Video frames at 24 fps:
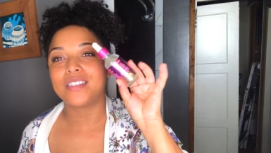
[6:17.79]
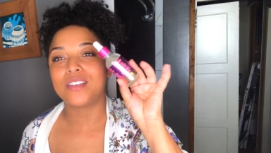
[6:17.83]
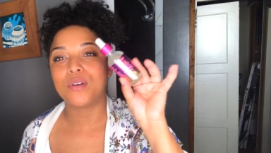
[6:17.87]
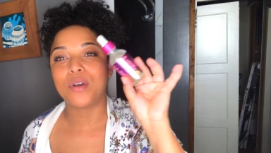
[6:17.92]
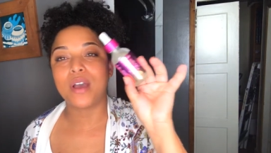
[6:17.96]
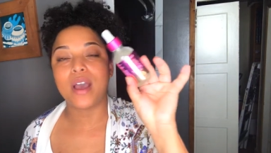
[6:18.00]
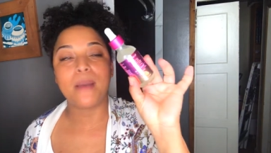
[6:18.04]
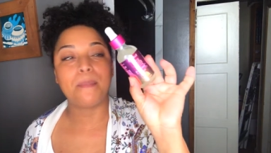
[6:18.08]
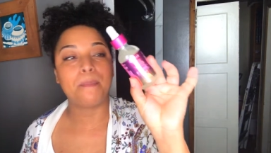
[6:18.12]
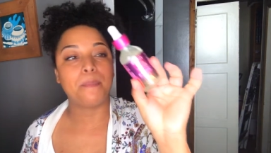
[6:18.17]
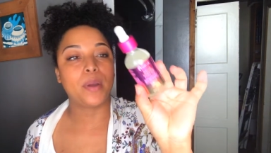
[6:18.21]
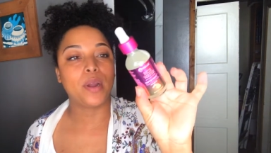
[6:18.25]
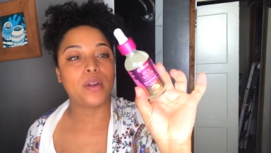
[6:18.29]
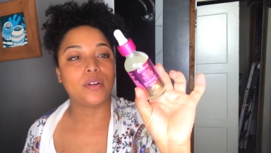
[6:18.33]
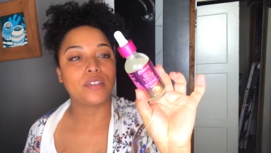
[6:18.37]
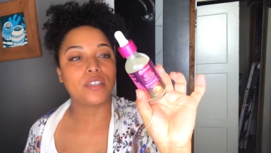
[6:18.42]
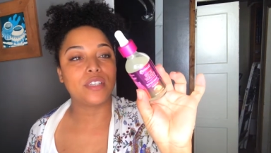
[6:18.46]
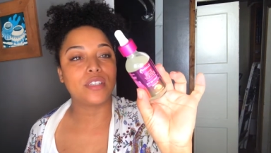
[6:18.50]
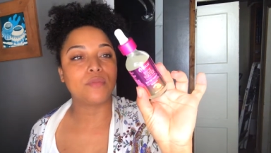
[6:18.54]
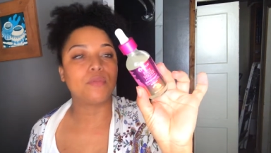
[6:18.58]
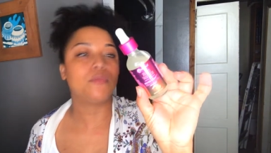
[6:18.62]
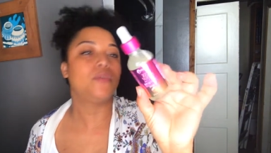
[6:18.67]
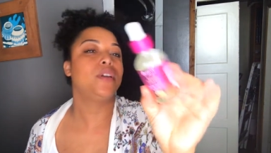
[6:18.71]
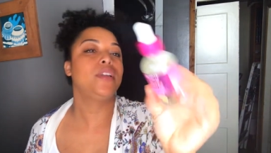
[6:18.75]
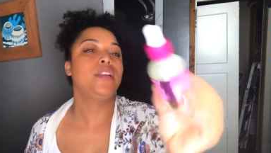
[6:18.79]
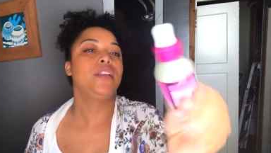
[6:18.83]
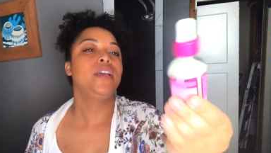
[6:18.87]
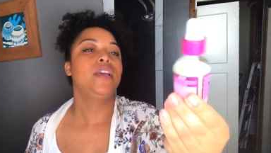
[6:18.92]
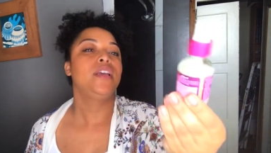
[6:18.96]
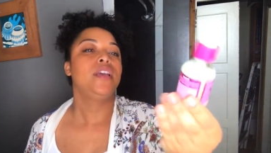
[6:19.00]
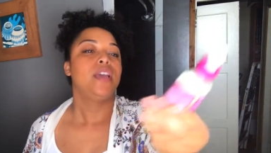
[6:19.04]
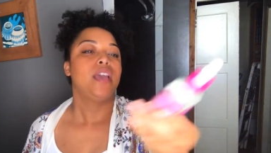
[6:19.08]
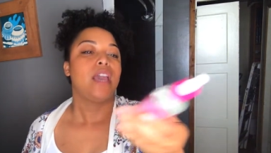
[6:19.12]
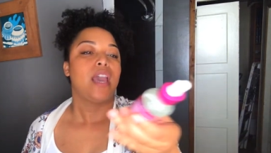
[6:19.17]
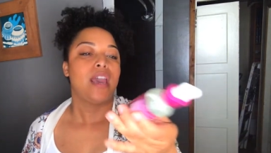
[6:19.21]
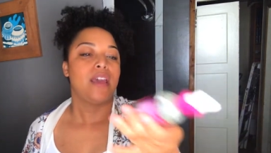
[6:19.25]
So I purchased one
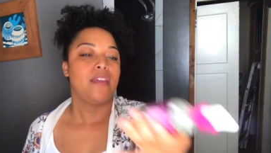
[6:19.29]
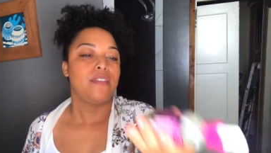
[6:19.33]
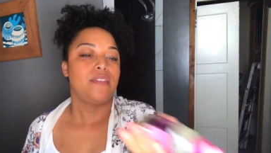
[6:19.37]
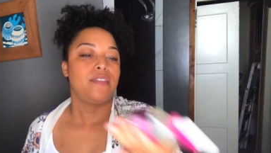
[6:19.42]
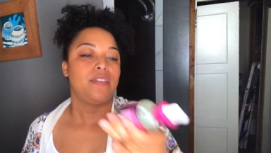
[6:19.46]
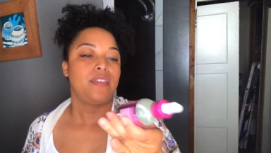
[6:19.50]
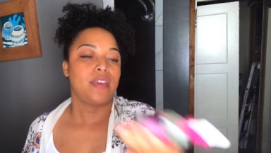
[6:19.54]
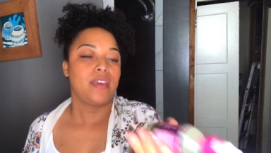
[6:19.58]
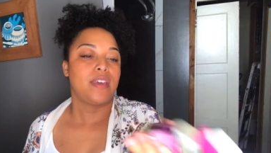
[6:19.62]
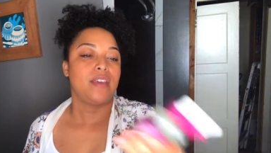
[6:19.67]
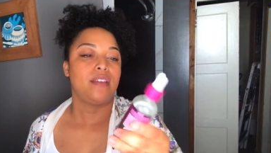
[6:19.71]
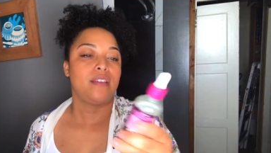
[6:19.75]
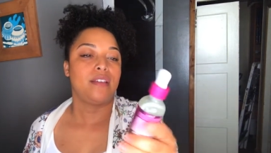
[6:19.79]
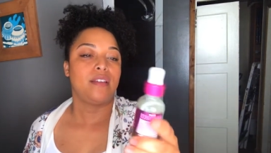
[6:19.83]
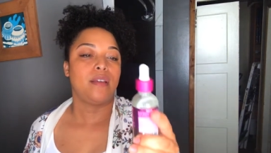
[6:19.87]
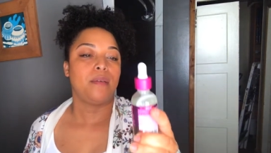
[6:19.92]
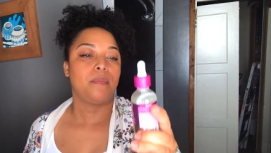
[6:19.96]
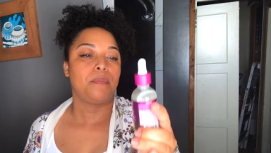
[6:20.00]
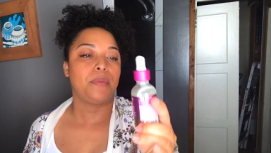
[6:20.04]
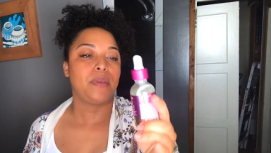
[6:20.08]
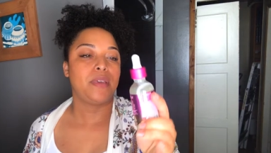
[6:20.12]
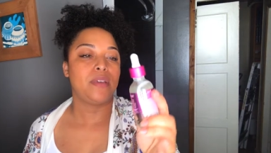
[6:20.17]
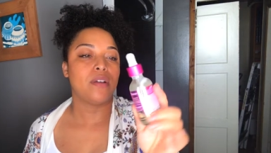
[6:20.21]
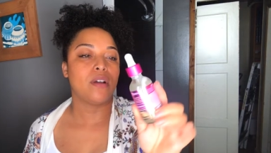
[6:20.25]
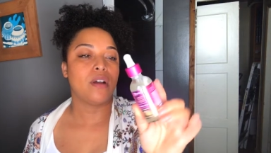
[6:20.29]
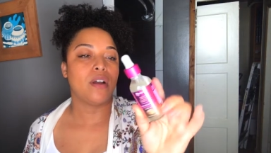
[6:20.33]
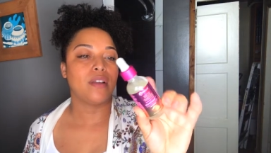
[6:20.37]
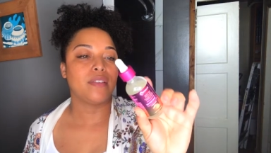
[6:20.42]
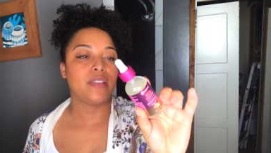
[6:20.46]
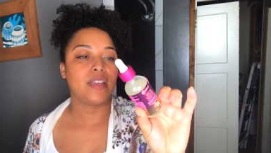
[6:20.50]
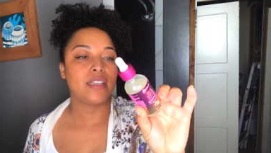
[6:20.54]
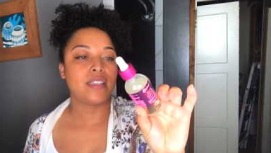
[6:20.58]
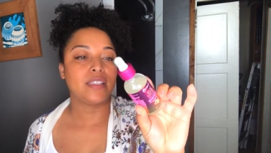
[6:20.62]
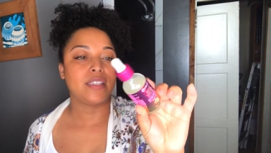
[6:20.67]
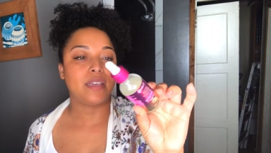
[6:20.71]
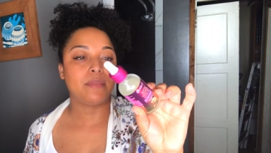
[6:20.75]
and then PR,
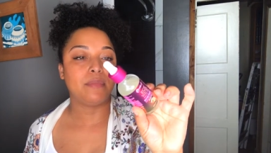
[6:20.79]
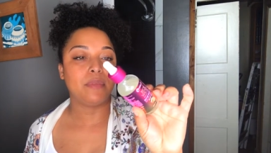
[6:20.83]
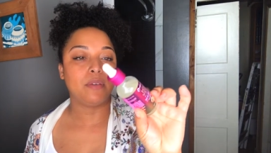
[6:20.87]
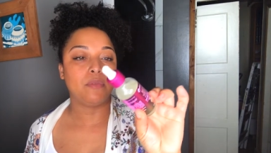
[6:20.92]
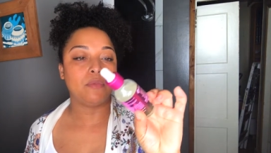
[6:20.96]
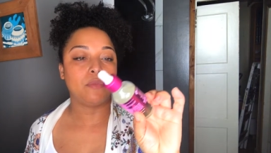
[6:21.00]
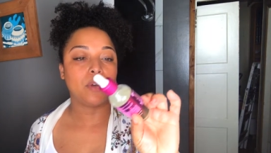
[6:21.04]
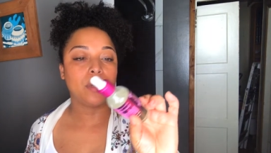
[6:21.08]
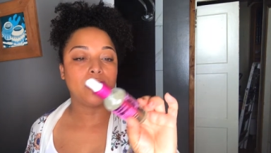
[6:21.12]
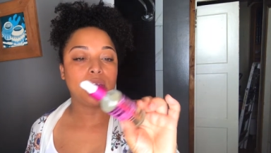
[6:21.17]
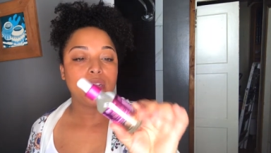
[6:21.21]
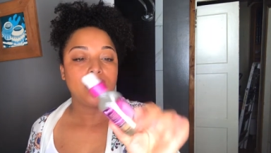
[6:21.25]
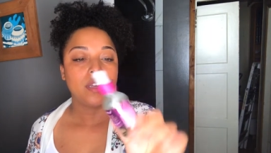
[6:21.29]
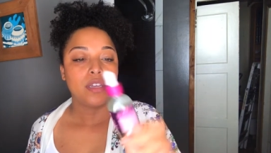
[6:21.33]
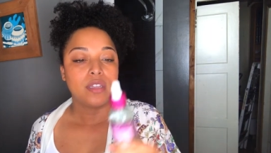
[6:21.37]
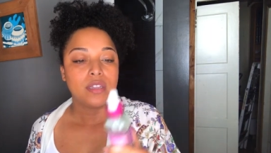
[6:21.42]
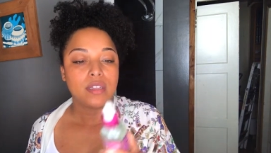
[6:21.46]
they sent me one.